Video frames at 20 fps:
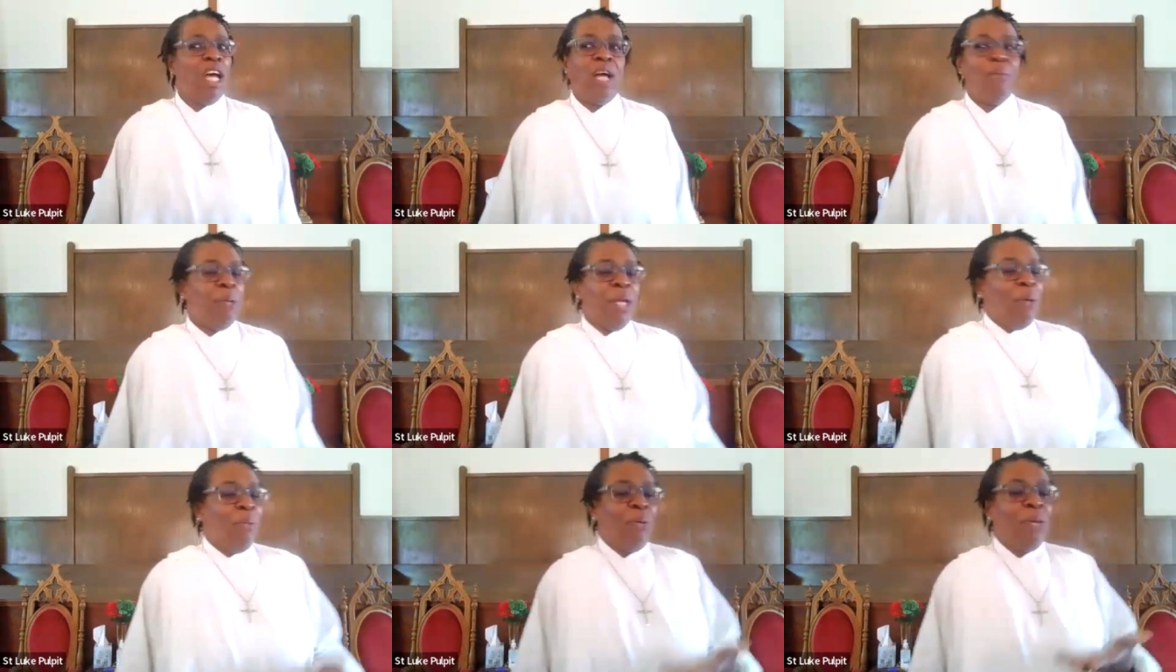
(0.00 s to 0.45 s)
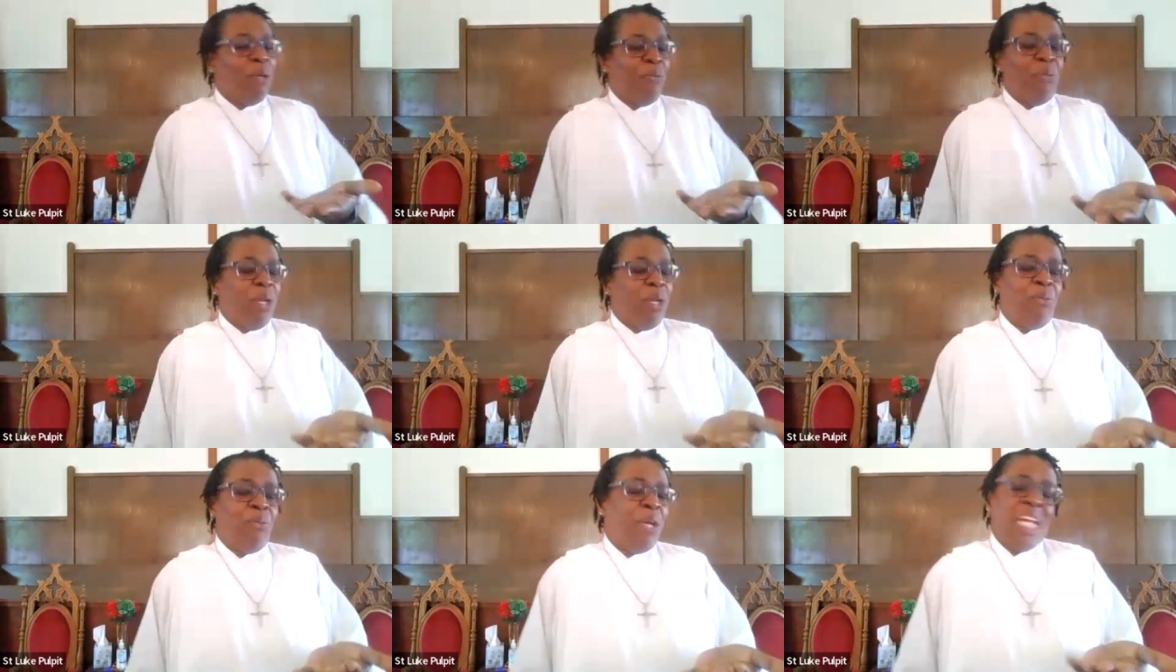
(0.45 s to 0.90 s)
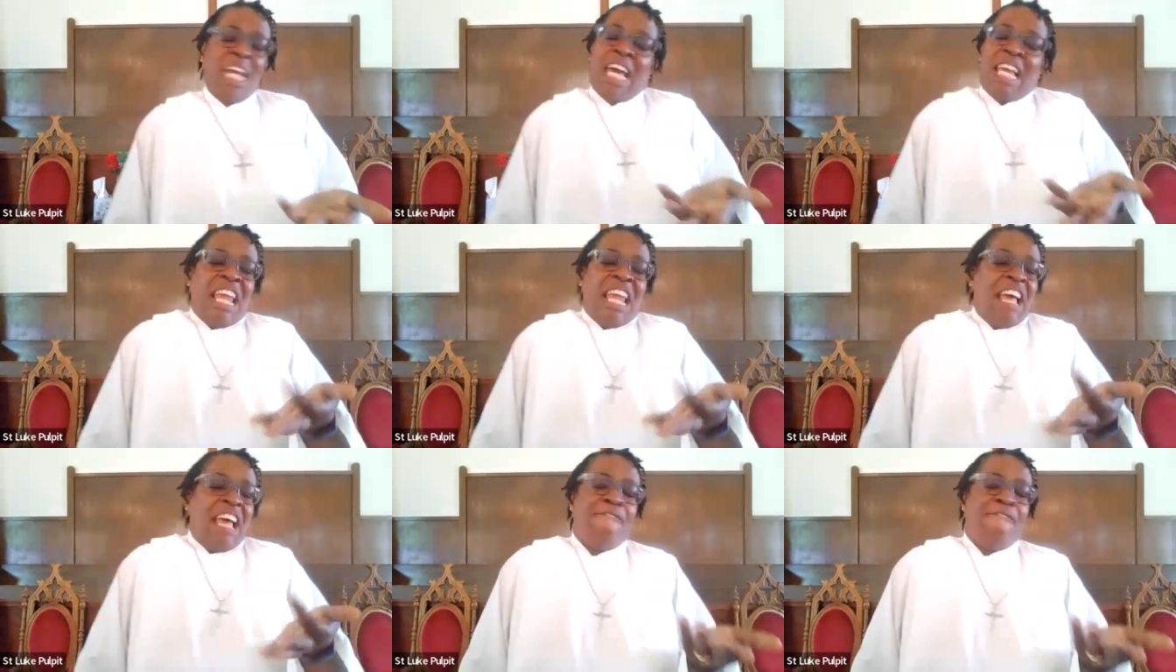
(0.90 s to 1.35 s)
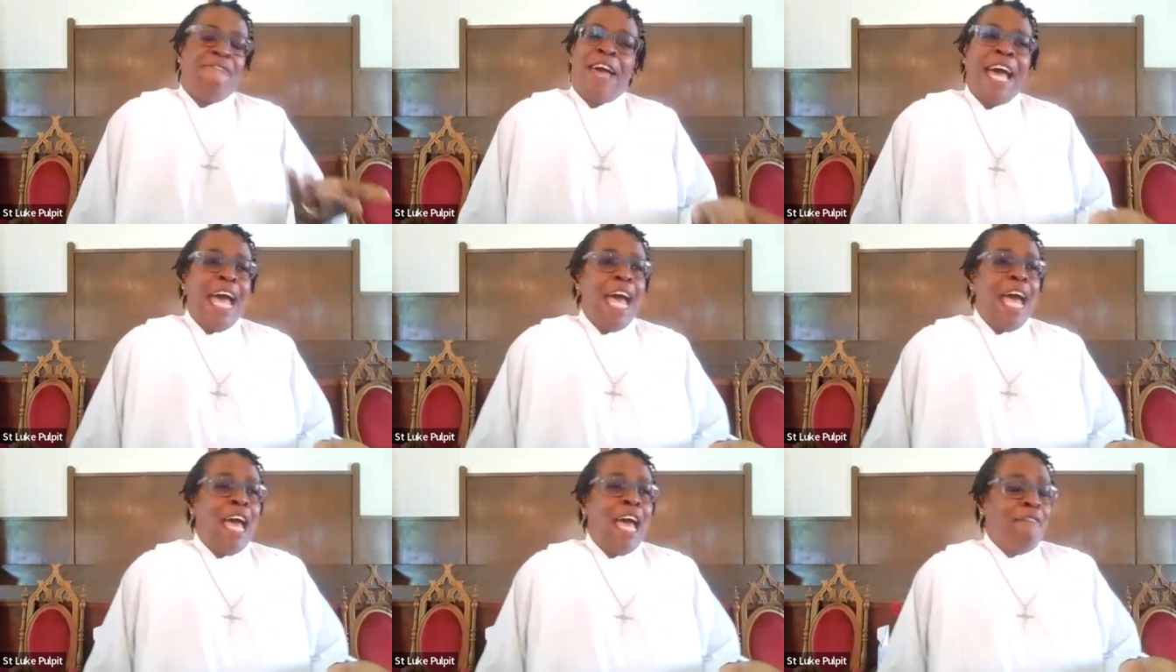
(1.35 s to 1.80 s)
Uh, we, we, we got like
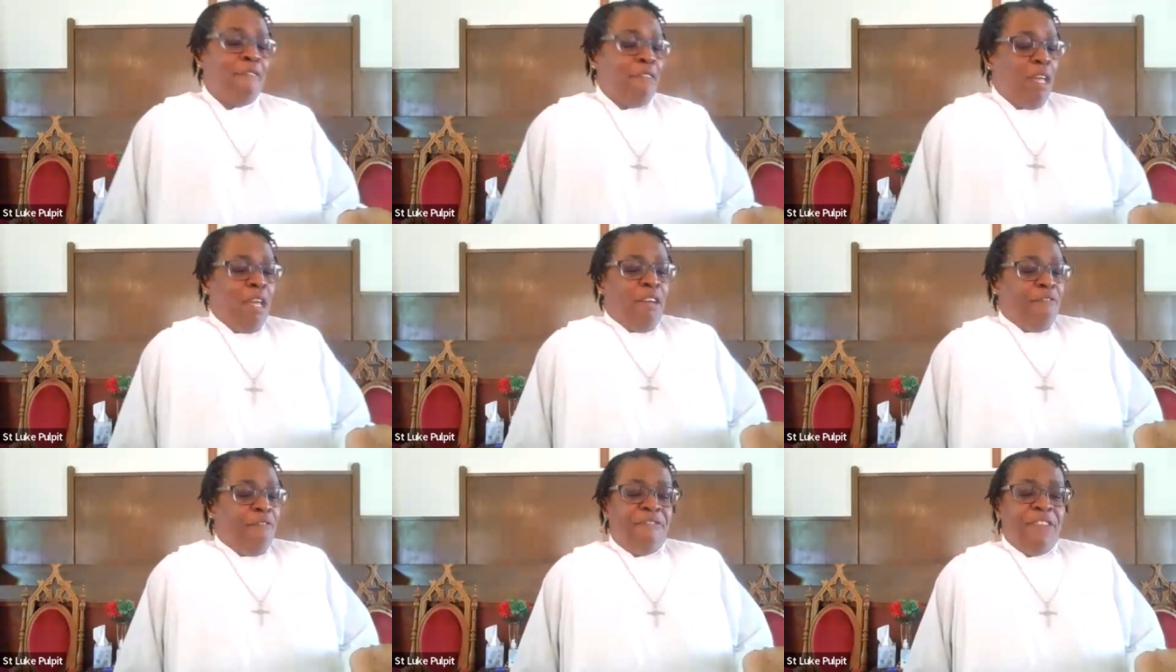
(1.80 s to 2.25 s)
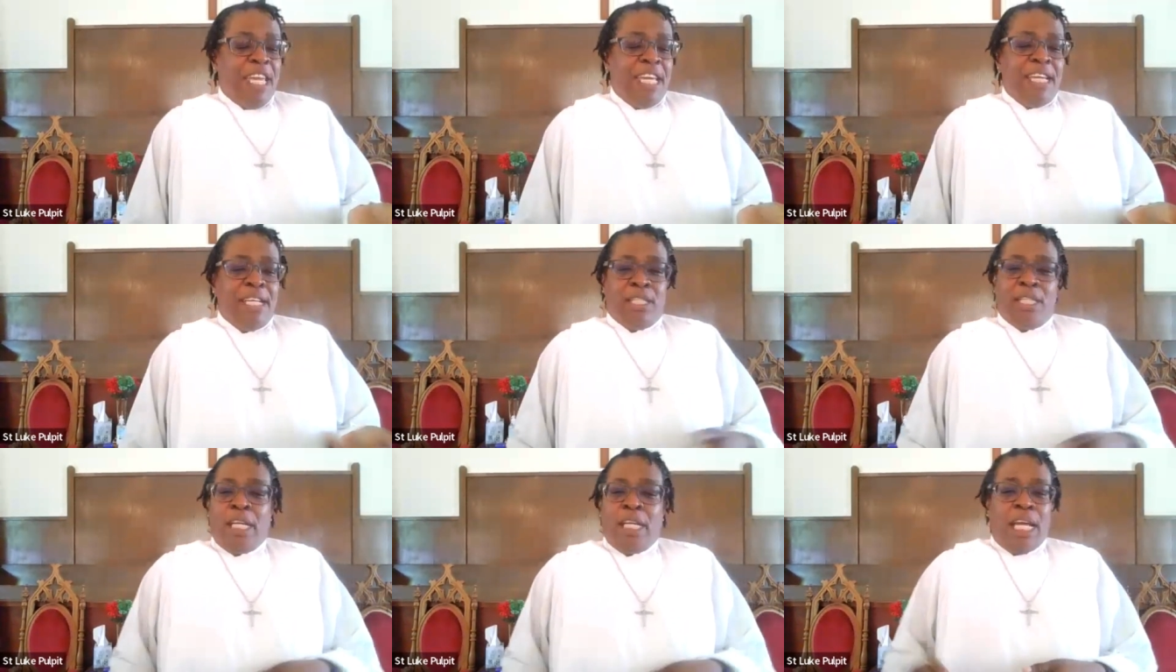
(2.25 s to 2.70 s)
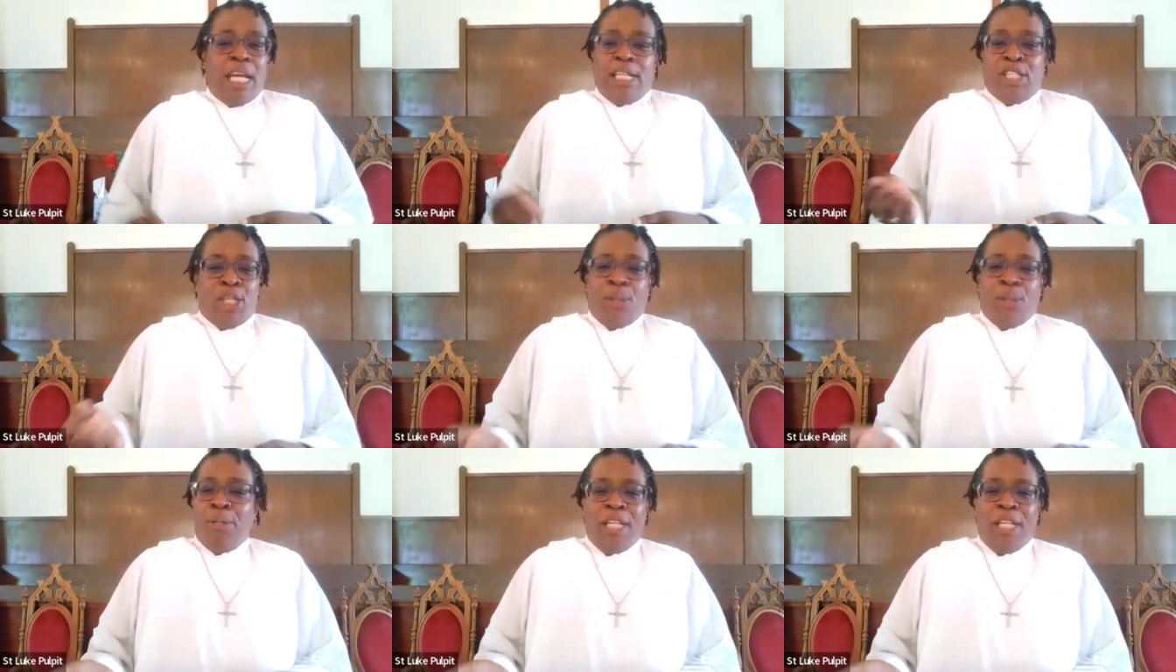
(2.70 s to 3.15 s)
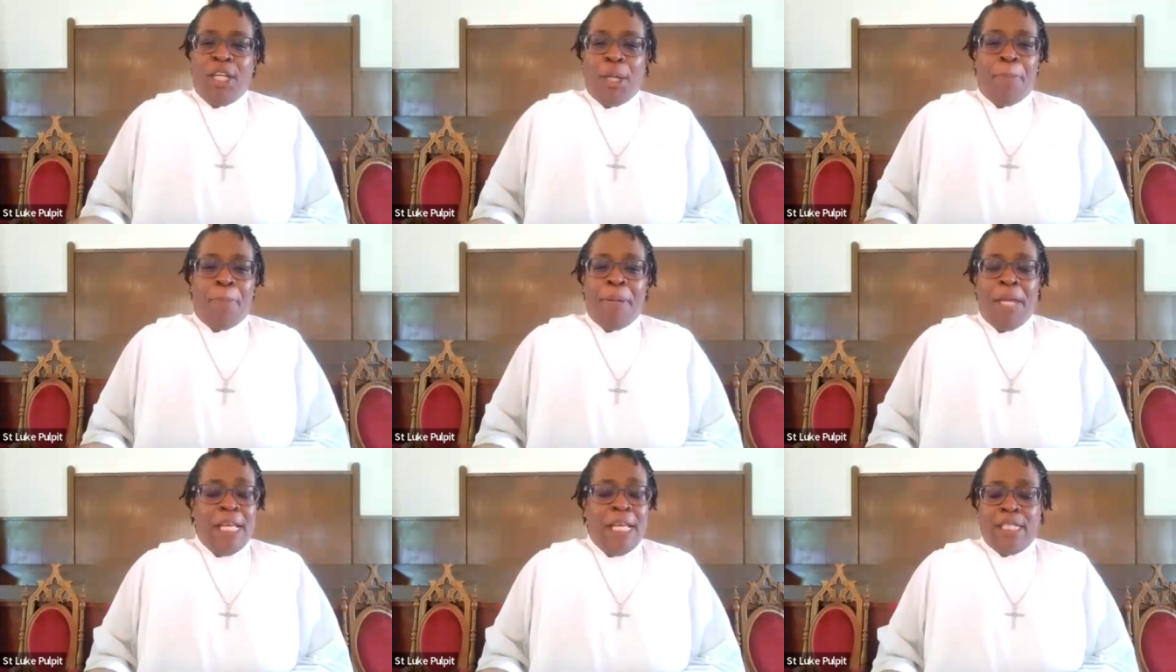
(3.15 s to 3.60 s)
five fish and two little
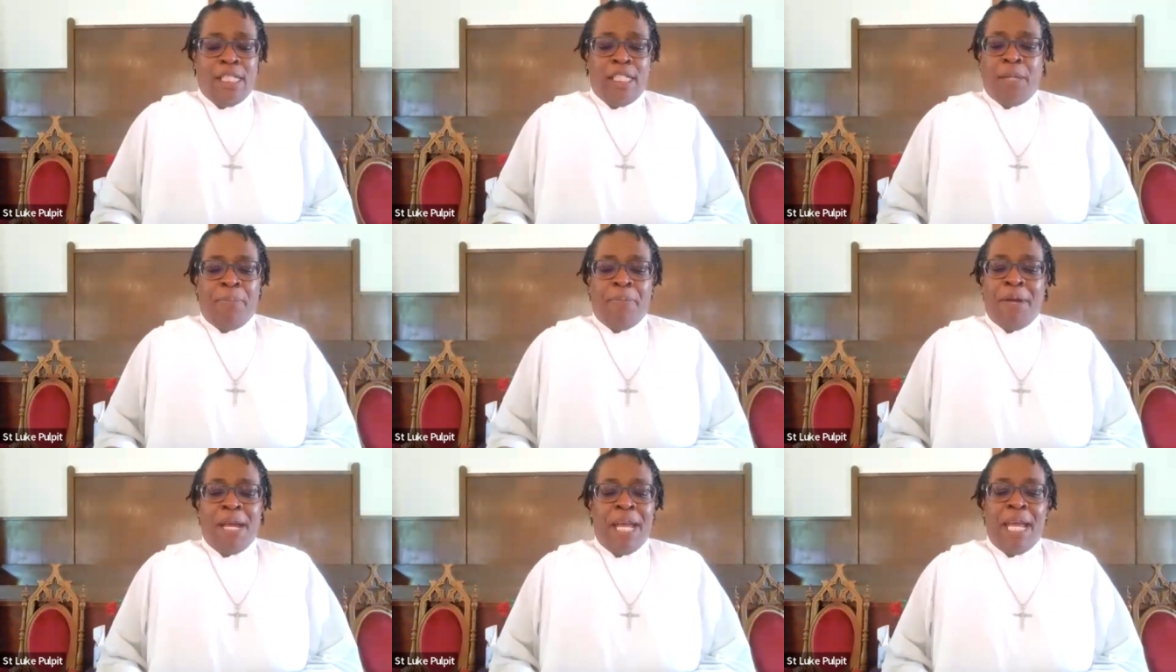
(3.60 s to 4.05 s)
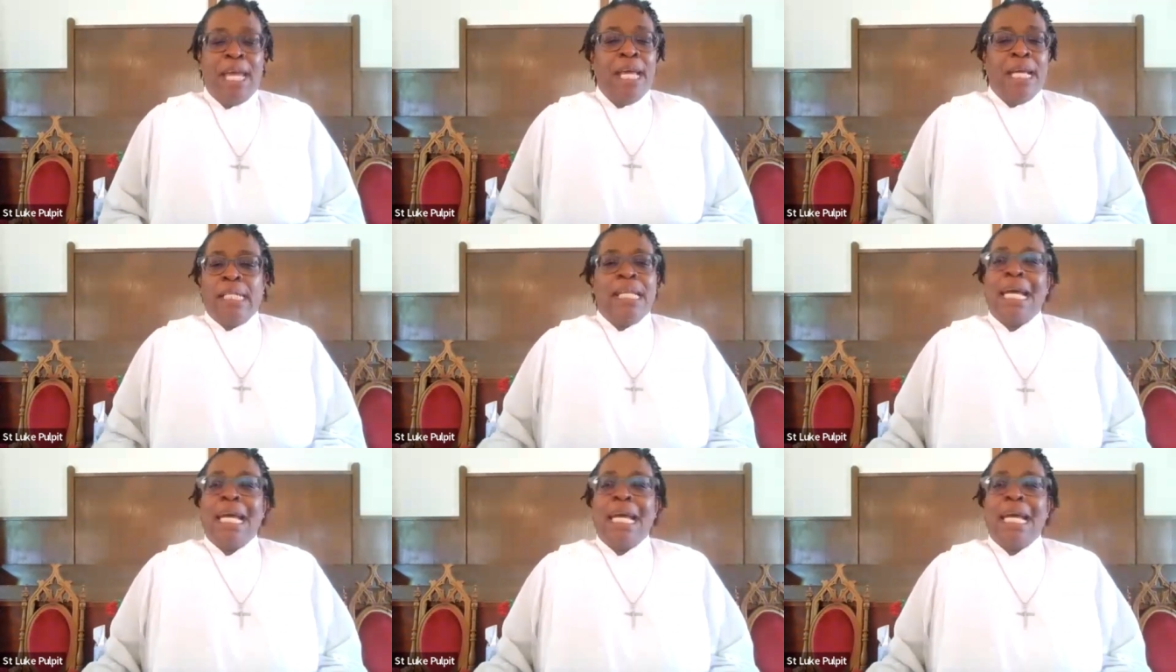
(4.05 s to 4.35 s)
pieces of bread.